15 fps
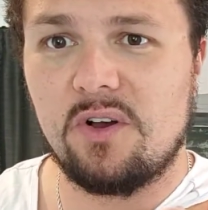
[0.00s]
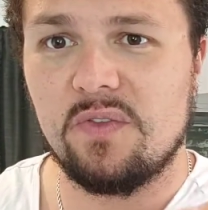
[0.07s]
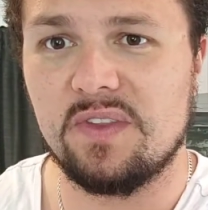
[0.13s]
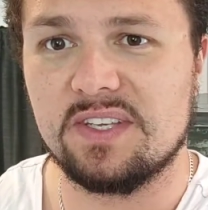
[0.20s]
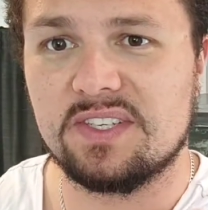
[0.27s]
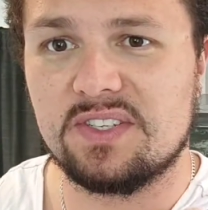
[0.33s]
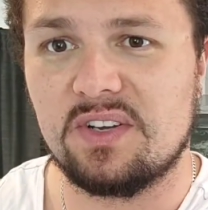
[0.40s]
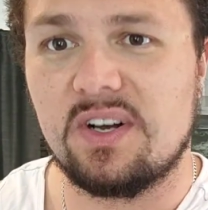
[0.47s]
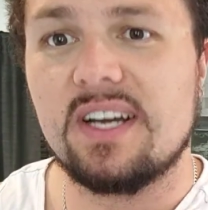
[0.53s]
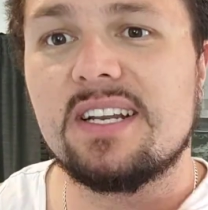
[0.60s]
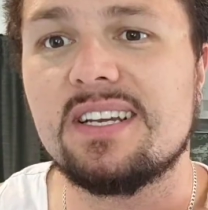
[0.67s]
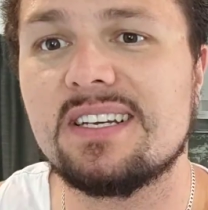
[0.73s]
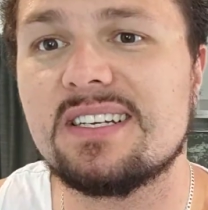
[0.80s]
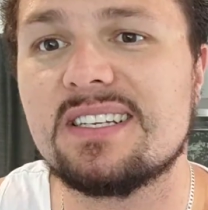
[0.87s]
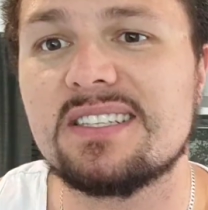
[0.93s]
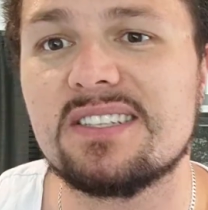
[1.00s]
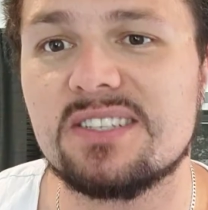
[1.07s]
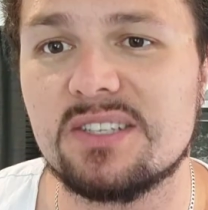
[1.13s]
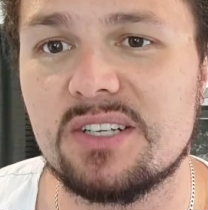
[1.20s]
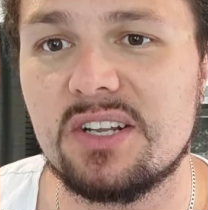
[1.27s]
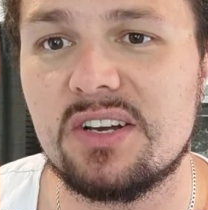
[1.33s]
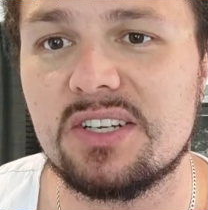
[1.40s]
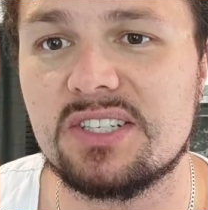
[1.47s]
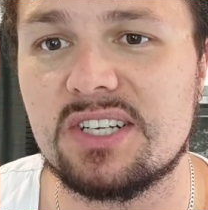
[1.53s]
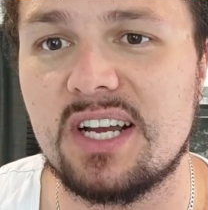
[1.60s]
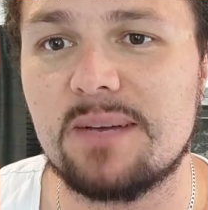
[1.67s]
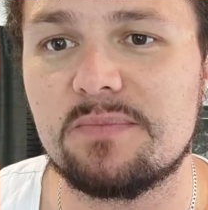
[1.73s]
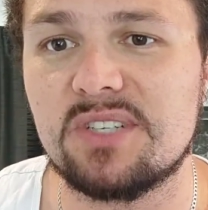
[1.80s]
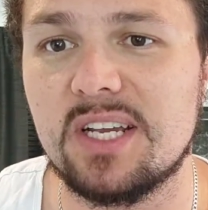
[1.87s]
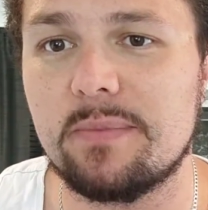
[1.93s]
on the side. So there's a nice
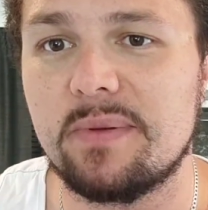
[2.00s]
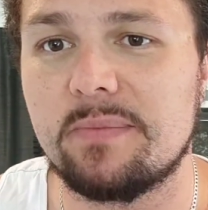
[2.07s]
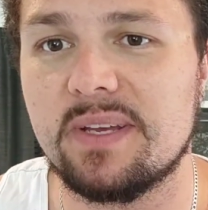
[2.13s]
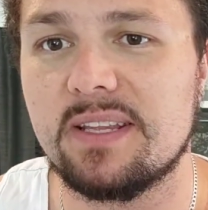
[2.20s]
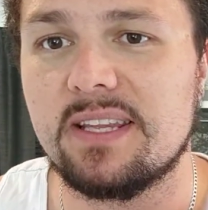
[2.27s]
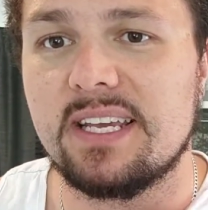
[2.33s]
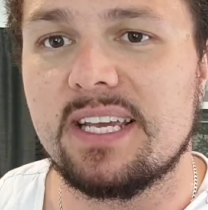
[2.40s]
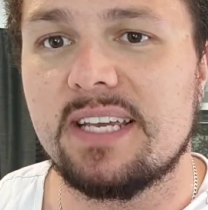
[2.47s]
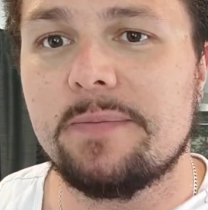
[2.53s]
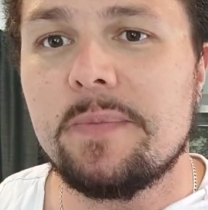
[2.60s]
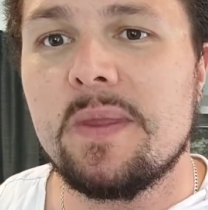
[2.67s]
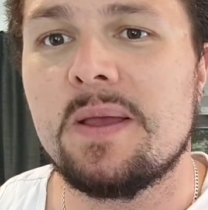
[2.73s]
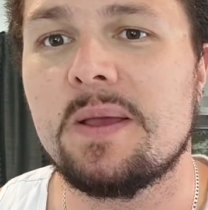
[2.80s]
sharp jabby bit there.